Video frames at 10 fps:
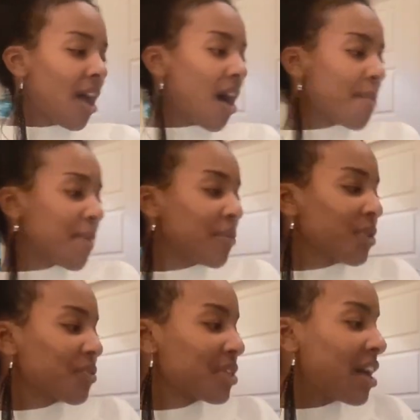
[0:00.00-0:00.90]
My
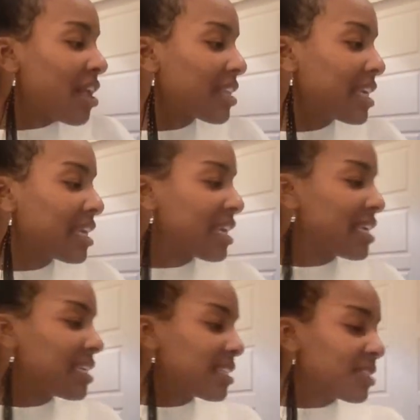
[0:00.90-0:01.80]
work with Kali
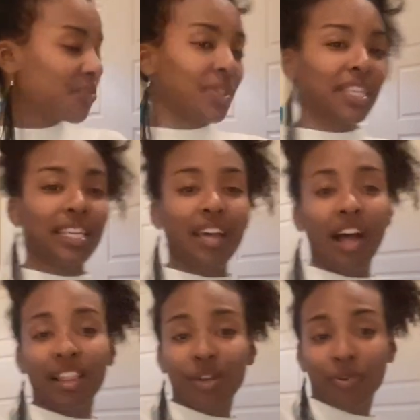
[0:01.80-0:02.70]
is with the
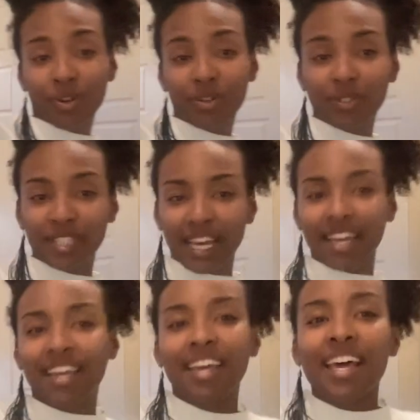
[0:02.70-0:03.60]
Kali Oracle
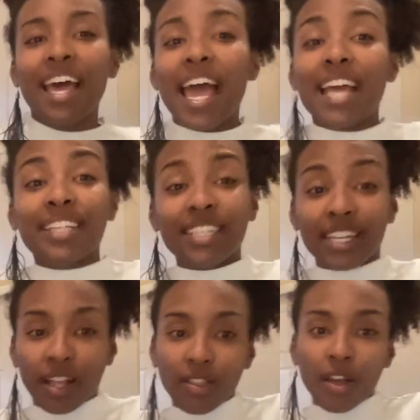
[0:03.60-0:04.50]
deck. And
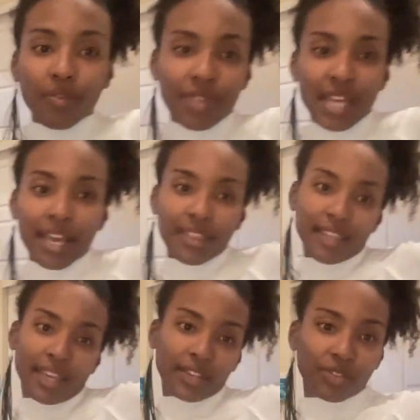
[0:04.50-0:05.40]
along with
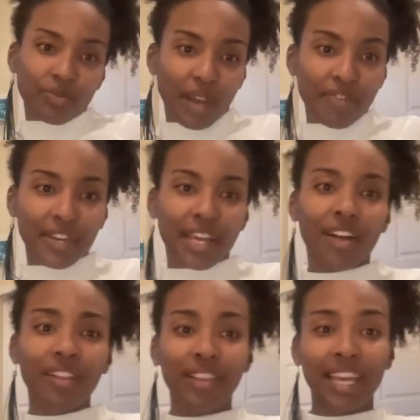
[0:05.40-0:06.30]
that, the angel
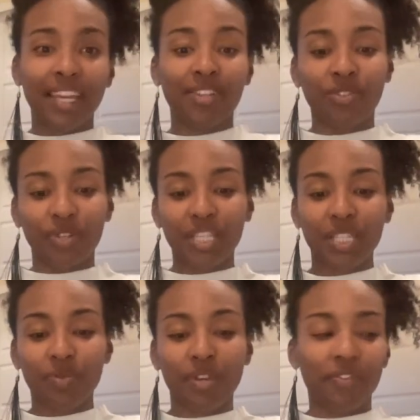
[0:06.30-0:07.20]
Raphael, like during
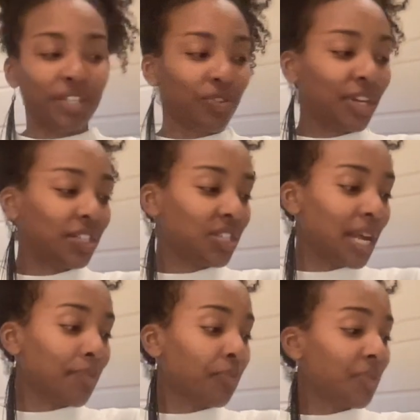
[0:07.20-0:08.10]
this week of integration,
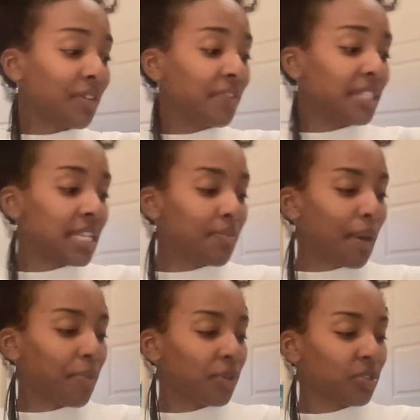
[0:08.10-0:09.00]
I'm revisiting
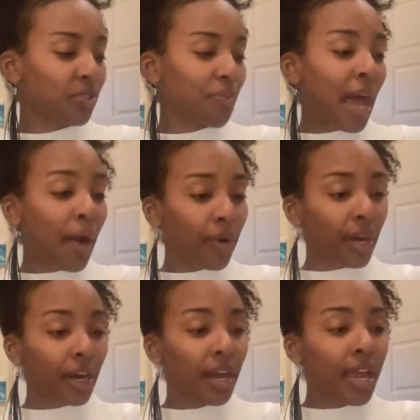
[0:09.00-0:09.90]
my personal
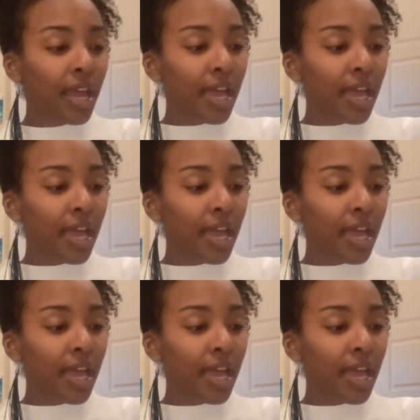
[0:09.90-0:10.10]
power